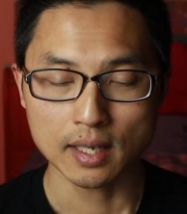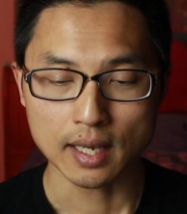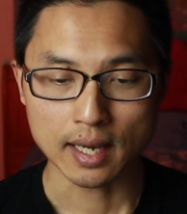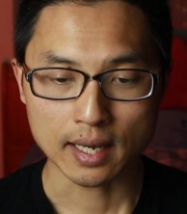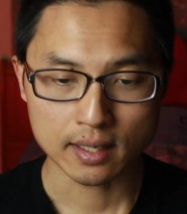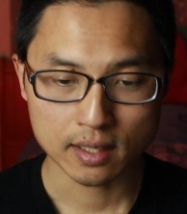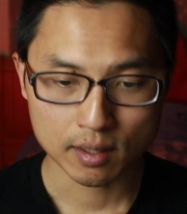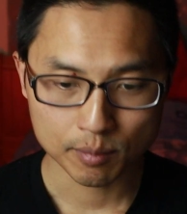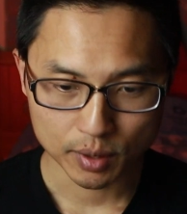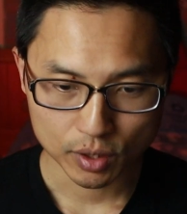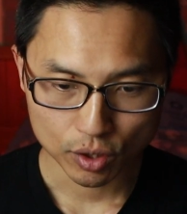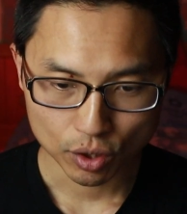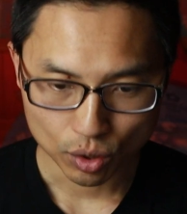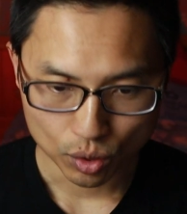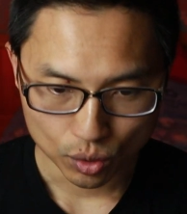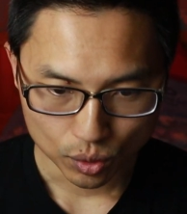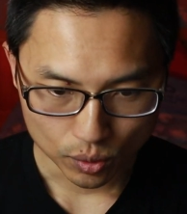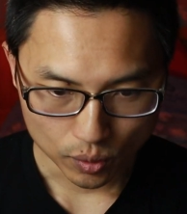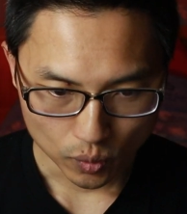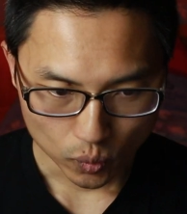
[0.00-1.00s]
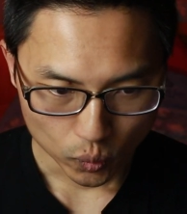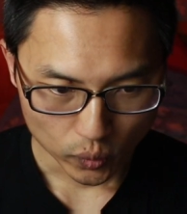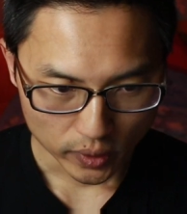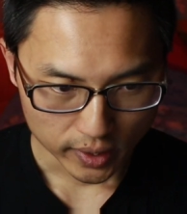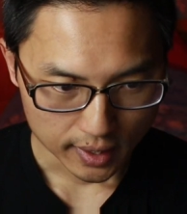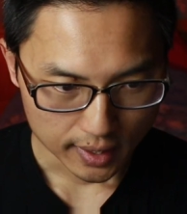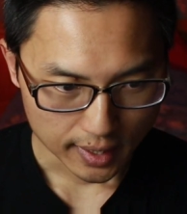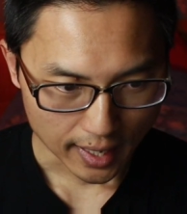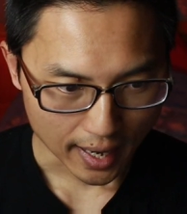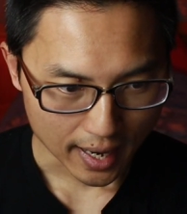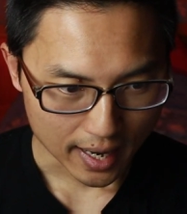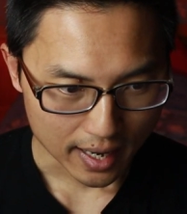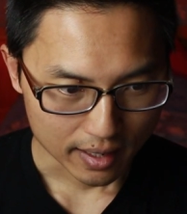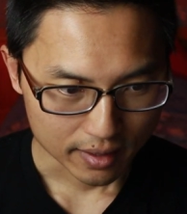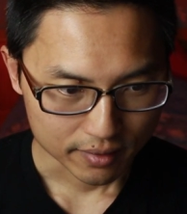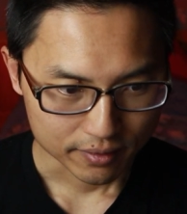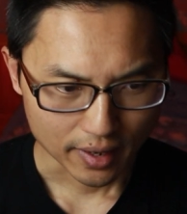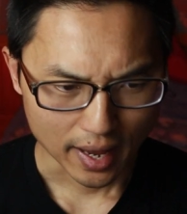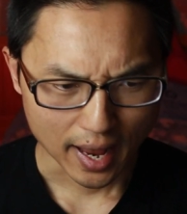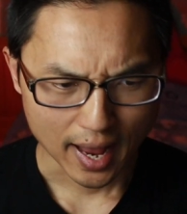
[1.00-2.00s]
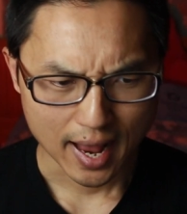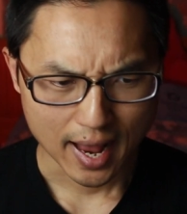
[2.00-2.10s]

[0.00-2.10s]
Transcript: At number 2, we have